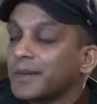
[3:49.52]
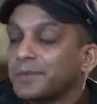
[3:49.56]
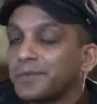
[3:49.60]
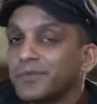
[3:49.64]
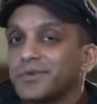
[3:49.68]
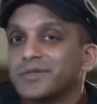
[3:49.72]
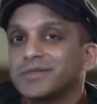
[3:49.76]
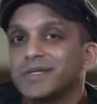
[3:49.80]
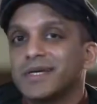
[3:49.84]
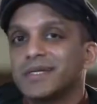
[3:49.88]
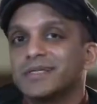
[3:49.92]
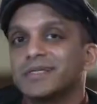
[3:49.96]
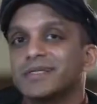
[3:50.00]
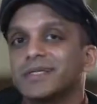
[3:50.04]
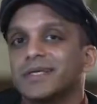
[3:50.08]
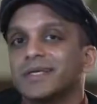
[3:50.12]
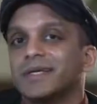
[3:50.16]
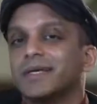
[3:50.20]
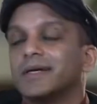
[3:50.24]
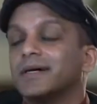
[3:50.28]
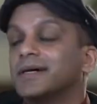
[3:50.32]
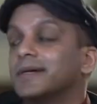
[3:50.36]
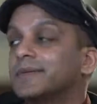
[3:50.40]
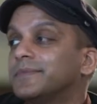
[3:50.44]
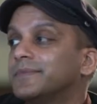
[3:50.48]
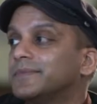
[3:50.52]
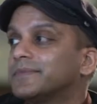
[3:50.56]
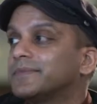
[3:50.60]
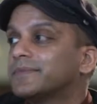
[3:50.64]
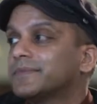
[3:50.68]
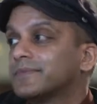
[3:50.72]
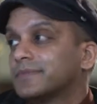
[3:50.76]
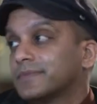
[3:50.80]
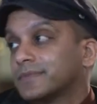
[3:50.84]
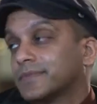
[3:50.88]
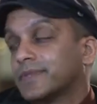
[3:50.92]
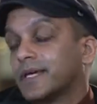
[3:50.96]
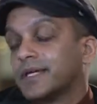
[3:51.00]
Precisely, um,
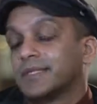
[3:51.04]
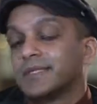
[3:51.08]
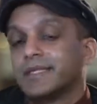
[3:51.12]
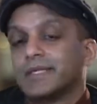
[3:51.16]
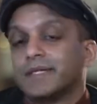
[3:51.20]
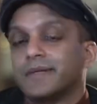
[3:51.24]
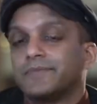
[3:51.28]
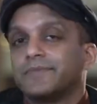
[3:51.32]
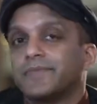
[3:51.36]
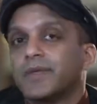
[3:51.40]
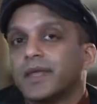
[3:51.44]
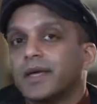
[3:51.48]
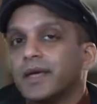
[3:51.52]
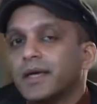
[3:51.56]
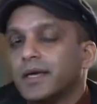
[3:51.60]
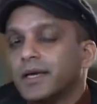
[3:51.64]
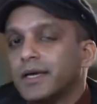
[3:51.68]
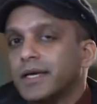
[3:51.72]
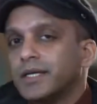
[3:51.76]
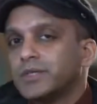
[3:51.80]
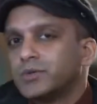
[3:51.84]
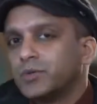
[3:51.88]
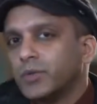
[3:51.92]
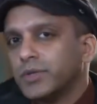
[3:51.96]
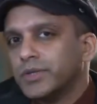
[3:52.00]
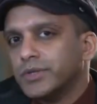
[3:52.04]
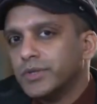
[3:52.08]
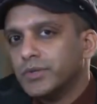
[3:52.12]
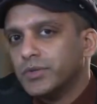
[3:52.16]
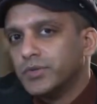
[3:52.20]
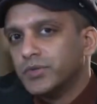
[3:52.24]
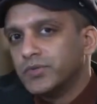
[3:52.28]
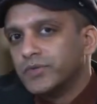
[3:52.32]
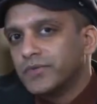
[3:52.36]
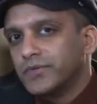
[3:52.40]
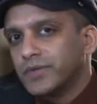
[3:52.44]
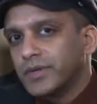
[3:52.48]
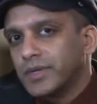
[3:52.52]
Tatia. It's when
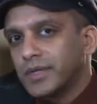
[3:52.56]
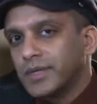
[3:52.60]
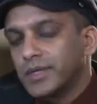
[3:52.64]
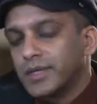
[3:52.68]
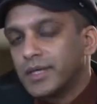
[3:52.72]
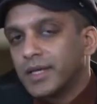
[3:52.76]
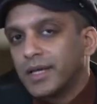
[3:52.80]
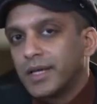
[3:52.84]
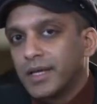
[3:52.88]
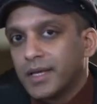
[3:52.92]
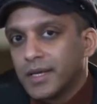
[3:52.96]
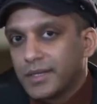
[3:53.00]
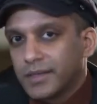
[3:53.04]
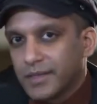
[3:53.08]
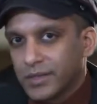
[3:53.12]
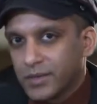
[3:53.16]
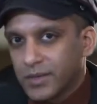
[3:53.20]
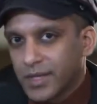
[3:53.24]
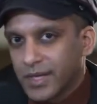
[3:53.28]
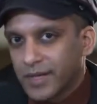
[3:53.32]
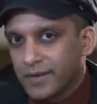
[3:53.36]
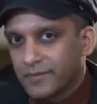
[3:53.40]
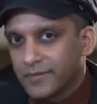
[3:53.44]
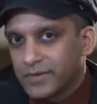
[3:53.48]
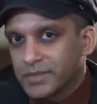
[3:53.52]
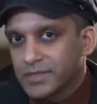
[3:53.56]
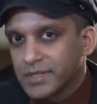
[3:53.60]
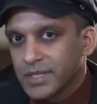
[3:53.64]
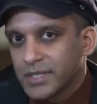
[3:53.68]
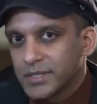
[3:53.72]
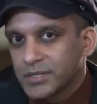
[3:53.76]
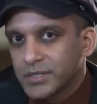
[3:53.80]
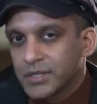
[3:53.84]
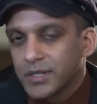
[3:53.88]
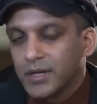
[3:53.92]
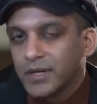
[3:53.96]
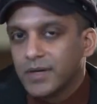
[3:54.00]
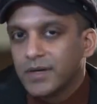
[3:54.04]
you feel that you have a
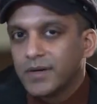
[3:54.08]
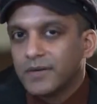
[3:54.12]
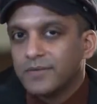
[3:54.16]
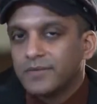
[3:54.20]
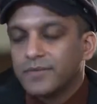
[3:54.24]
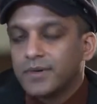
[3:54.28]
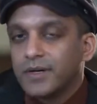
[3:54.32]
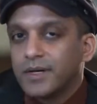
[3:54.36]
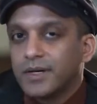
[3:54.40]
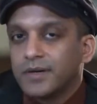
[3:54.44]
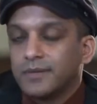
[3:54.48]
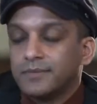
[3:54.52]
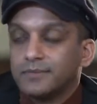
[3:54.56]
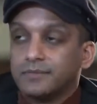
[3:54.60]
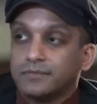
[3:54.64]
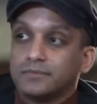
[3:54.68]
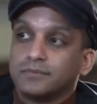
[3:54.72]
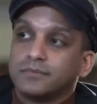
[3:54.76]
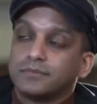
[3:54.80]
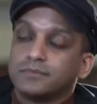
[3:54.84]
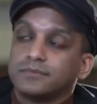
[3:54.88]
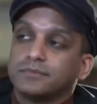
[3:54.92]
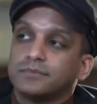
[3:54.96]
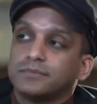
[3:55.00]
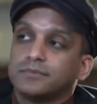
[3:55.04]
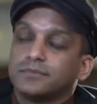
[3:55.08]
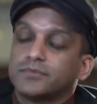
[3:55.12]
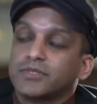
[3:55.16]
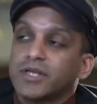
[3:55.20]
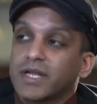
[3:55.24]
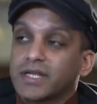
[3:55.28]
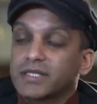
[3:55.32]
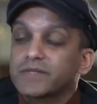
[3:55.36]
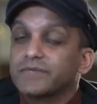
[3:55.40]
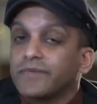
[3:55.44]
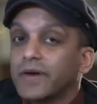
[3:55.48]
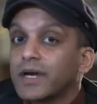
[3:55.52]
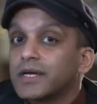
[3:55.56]
sense of um,
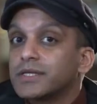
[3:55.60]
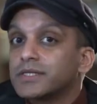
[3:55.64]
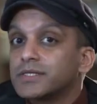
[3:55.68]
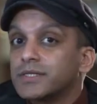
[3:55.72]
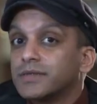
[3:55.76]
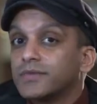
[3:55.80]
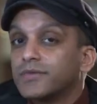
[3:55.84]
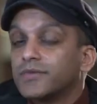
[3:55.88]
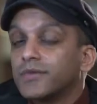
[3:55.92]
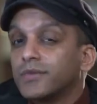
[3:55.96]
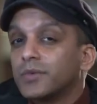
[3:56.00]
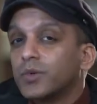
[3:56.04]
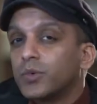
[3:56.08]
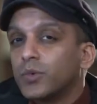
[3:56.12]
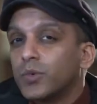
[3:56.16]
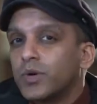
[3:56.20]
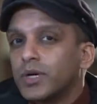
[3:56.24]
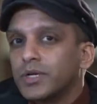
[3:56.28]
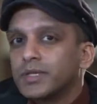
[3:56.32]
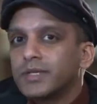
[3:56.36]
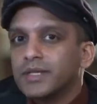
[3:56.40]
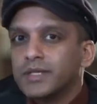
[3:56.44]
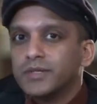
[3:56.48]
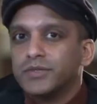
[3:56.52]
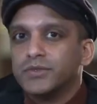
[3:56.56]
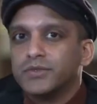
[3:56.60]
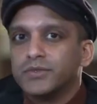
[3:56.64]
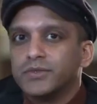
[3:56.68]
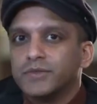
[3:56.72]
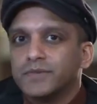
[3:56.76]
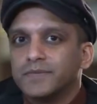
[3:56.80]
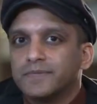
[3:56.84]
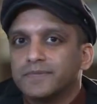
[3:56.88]
satisfaction from the work that you do.